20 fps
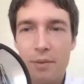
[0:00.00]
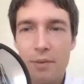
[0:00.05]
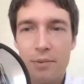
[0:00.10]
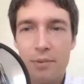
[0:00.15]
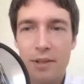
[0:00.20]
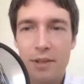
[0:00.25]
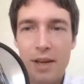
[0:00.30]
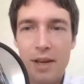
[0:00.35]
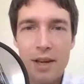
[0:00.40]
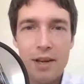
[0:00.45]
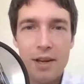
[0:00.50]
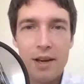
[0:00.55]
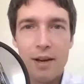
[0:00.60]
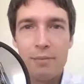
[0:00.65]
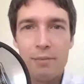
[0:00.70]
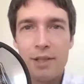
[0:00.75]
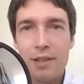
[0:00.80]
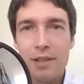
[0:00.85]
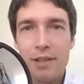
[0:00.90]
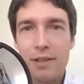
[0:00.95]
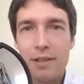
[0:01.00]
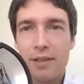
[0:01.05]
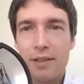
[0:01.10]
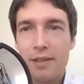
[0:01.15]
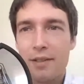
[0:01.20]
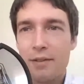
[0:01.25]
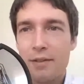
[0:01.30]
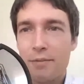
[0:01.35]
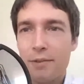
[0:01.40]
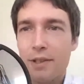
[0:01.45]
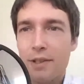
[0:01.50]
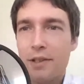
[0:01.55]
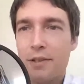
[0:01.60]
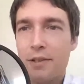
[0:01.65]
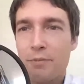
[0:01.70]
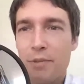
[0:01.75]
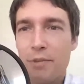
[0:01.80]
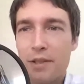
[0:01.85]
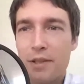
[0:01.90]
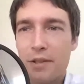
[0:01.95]
Fabric? I mean, it, it really
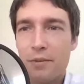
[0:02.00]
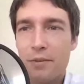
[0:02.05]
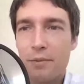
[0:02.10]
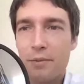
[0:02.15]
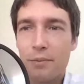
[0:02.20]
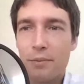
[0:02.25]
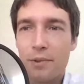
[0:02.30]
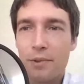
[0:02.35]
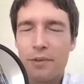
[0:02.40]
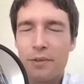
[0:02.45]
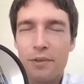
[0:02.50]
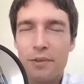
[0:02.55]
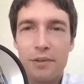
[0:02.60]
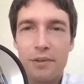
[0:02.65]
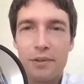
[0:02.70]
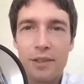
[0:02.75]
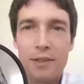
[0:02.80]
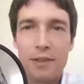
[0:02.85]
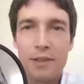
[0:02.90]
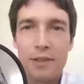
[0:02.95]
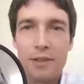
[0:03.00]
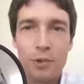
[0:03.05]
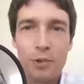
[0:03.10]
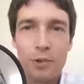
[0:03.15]
depends on what your um,